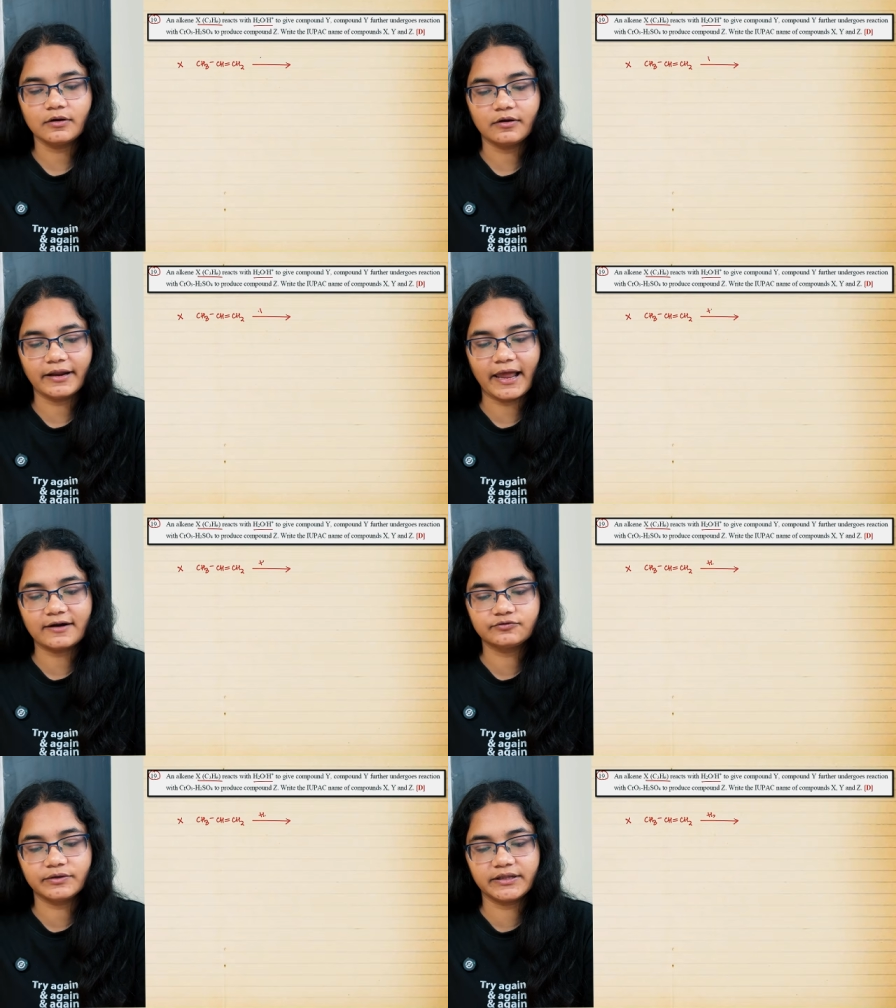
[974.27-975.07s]

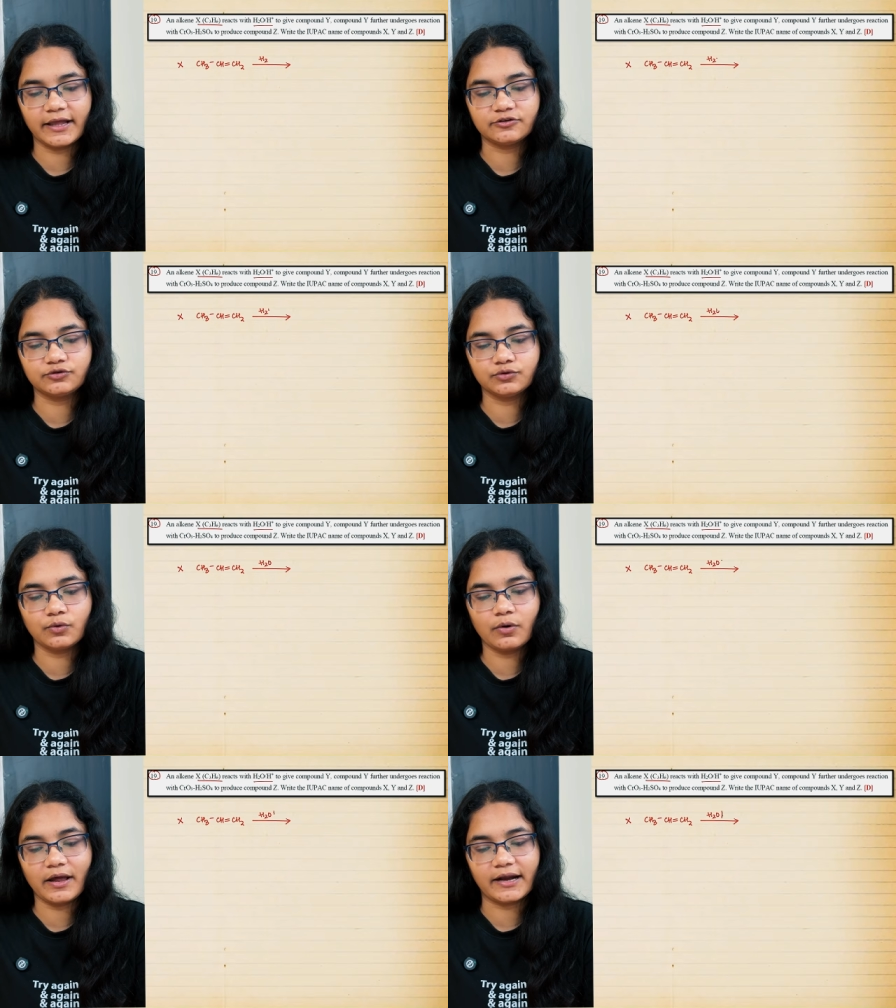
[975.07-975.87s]
reacts with
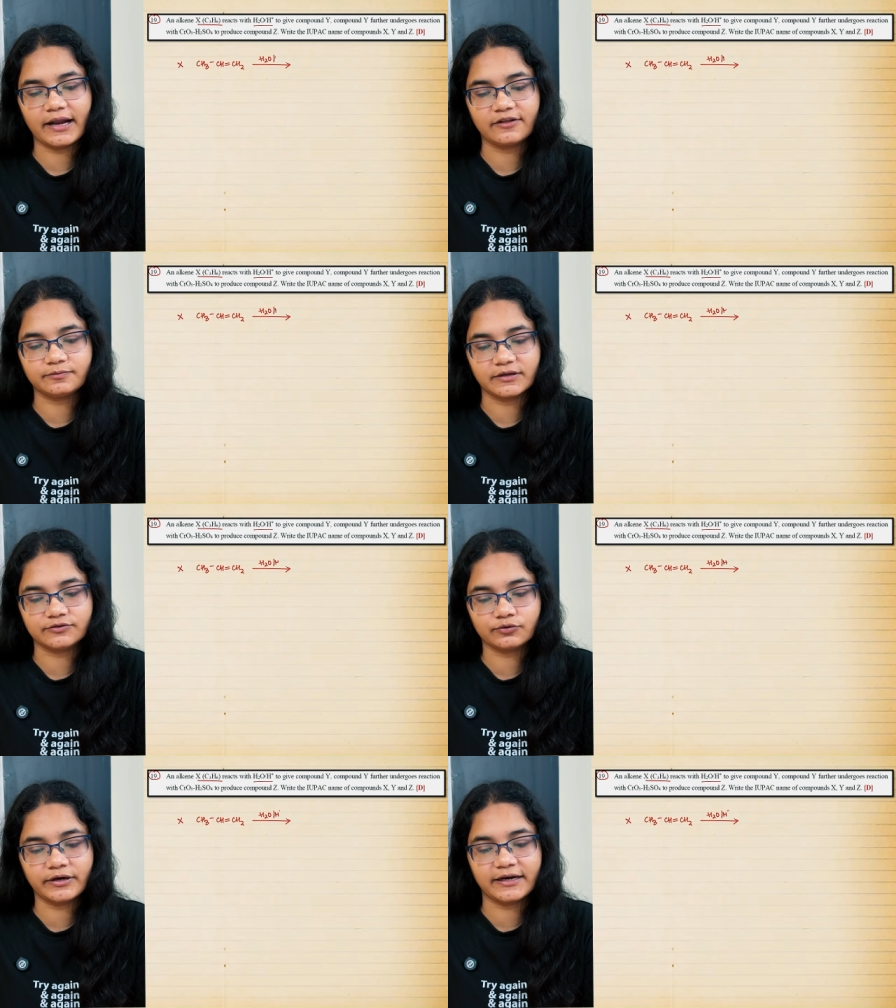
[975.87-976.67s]
H2O and H plus.
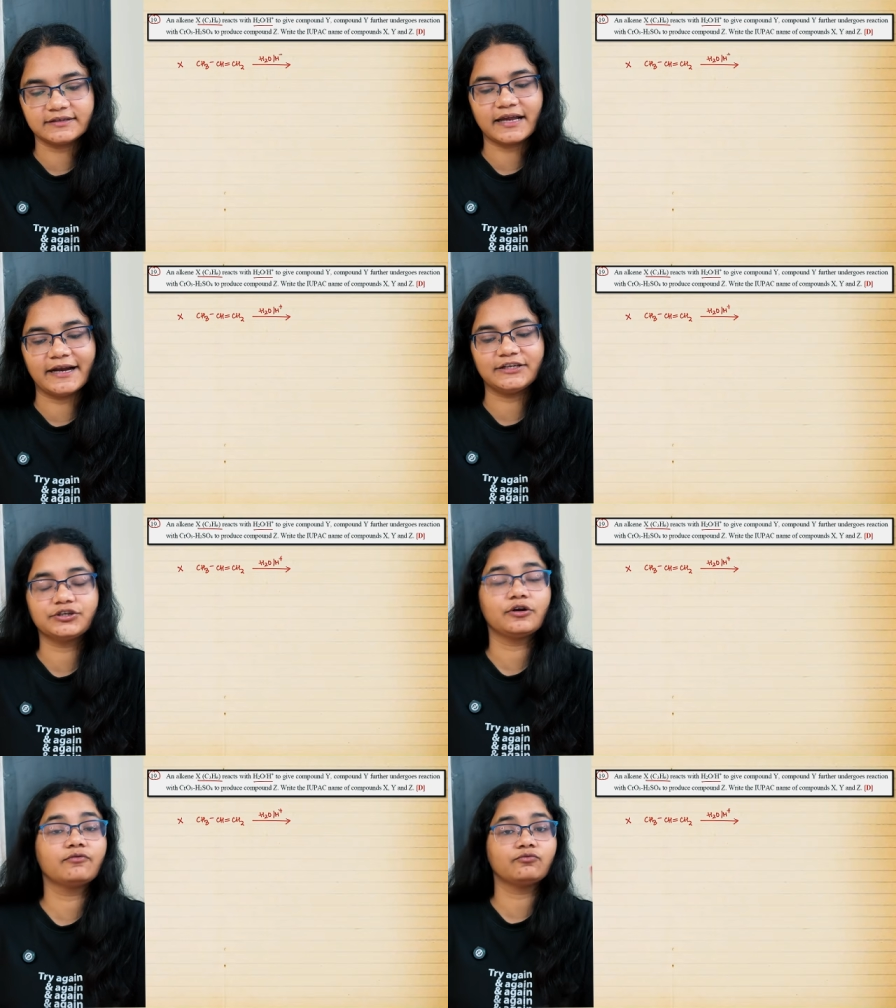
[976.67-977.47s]
So it is
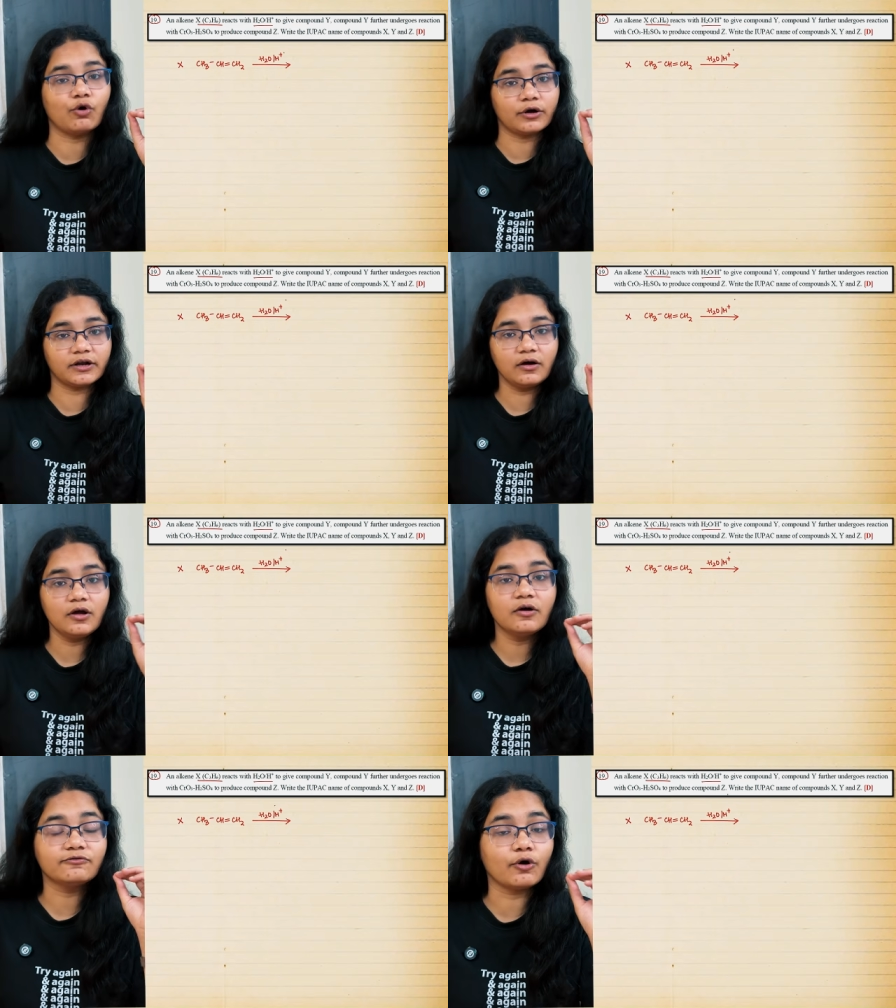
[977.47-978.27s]
addition of water
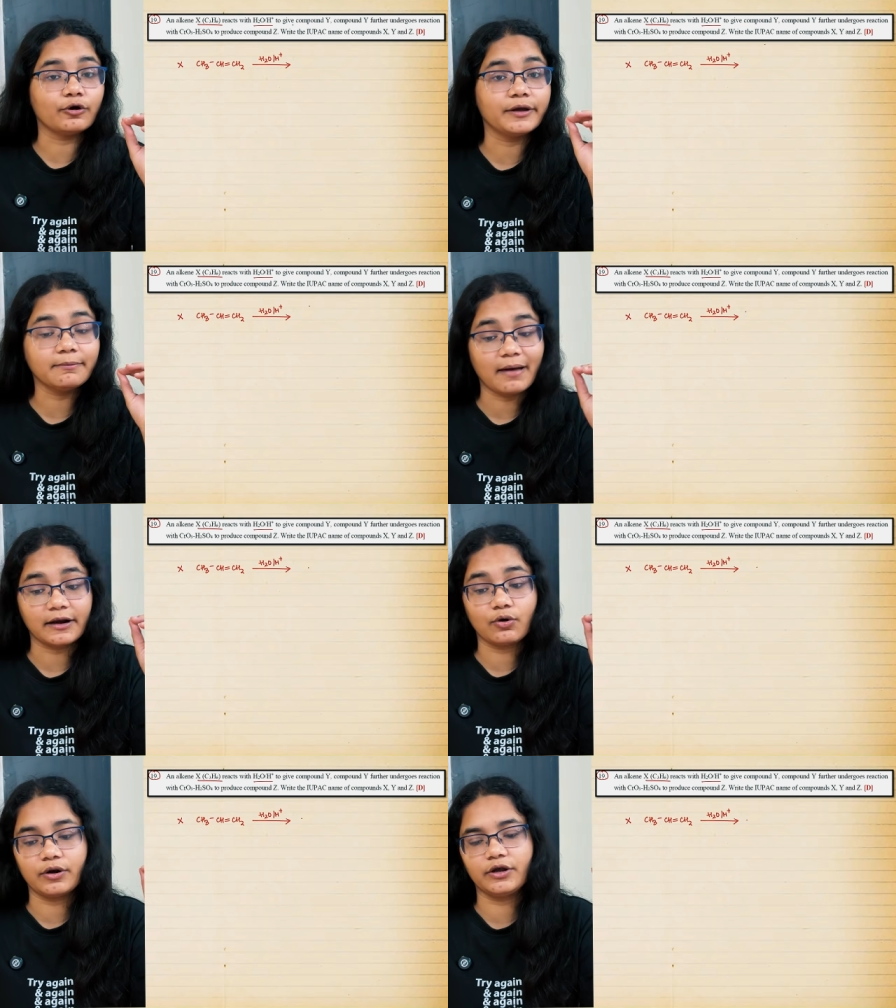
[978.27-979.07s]
following
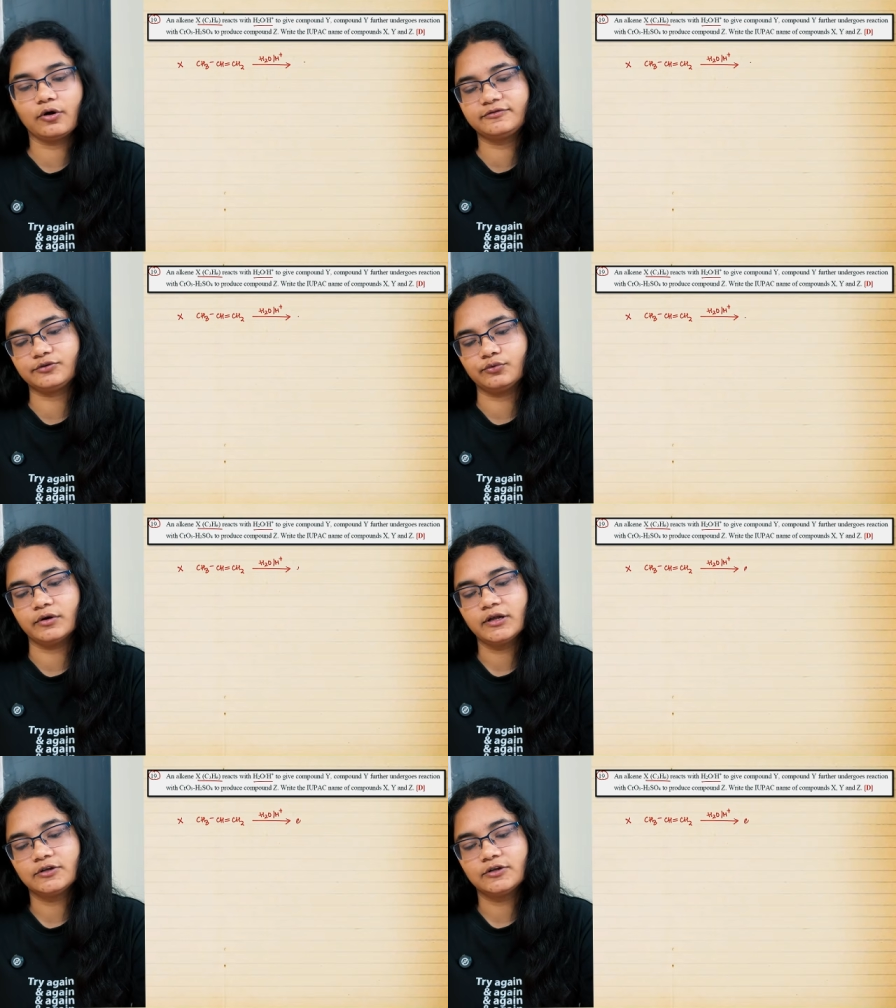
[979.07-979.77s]
Markovnikov's rule.